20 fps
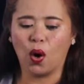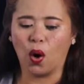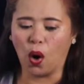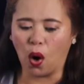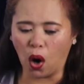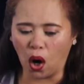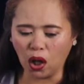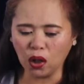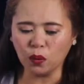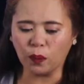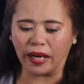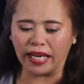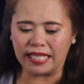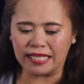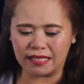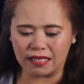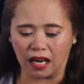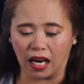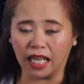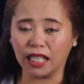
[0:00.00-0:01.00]
Always
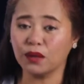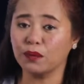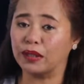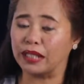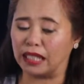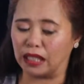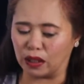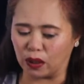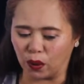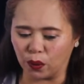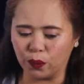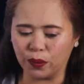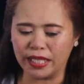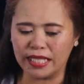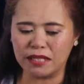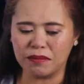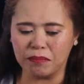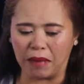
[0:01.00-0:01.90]
start with the lowest